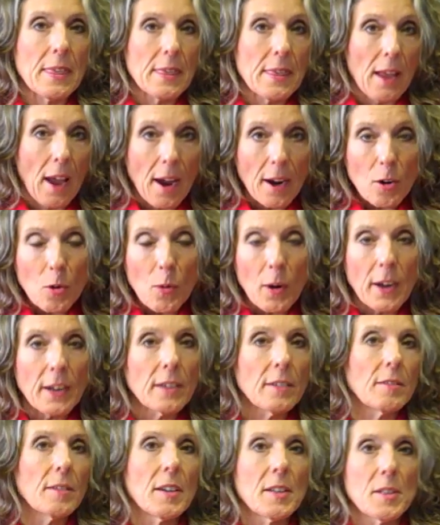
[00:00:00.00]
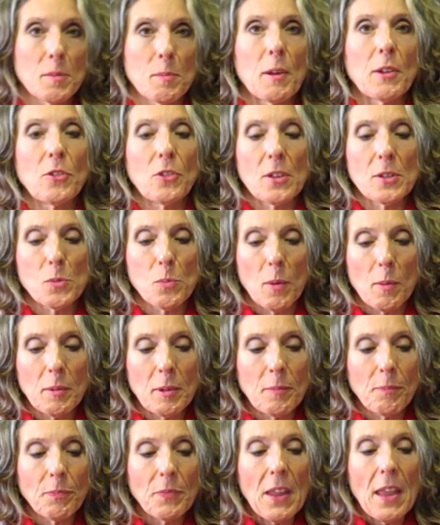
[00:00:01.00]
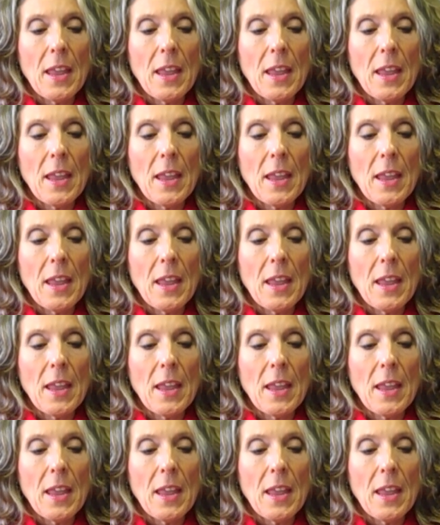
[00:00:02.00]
not quite as much as women,